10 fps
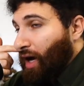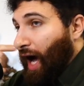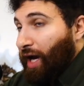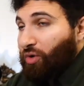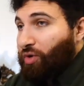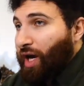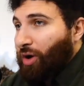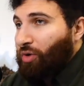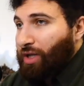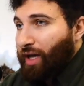I don't
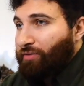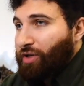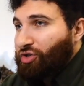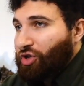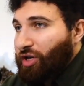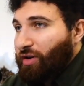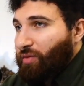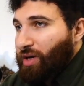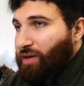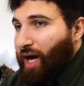care what leftists think of
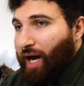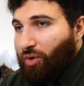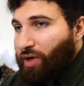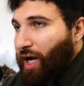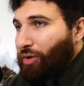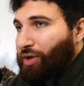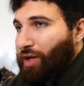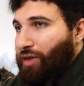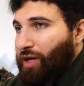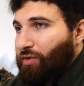me. I don't care what they
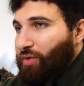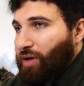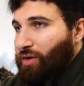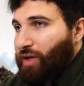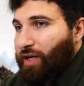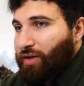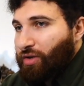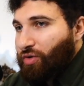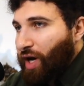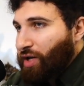think of me. Like,
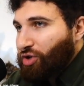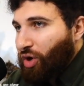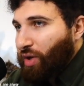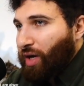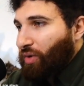you guys know that,